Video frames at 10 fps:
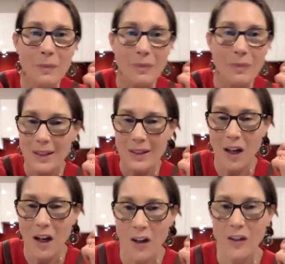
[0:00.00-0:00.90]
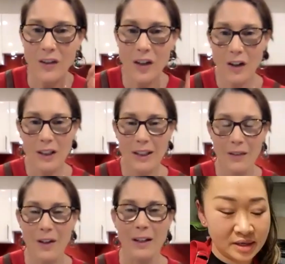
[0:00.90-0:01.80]
Yeah. And if you don't
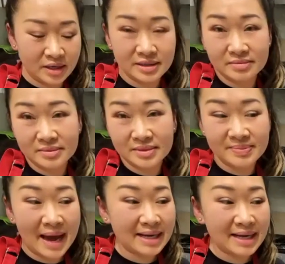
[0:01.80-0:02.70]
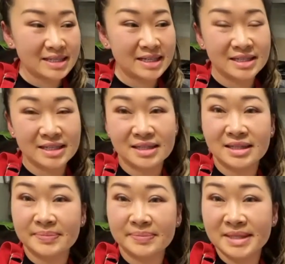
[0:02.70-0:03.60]
want use Smarties, you can just
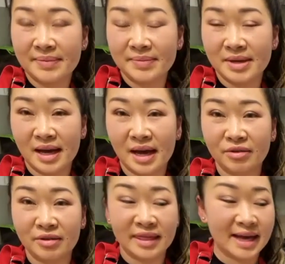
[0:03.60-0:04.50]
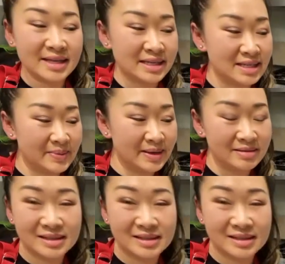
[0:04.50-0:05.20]
dip some, 100,000 as well.